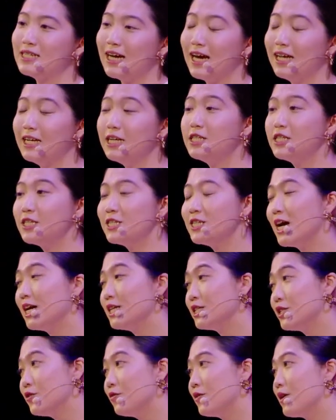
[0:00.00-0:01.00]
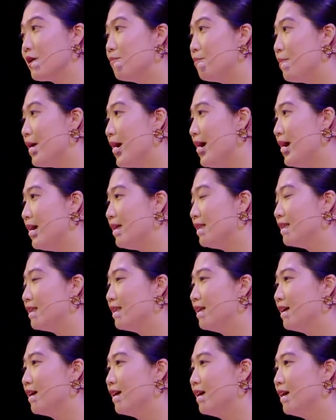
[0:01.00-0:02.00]
an international campaign.
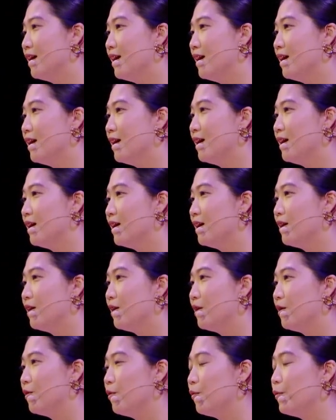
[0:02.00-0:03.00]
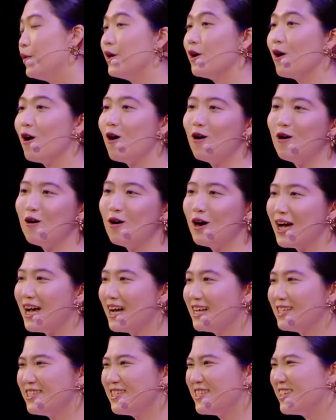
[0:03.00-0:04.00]
We all
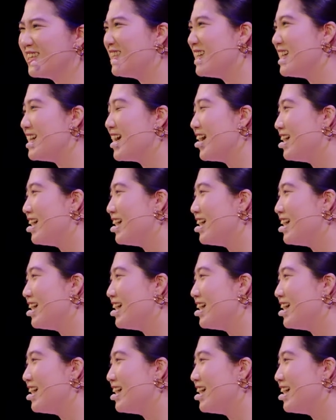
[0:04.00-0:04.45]
had silly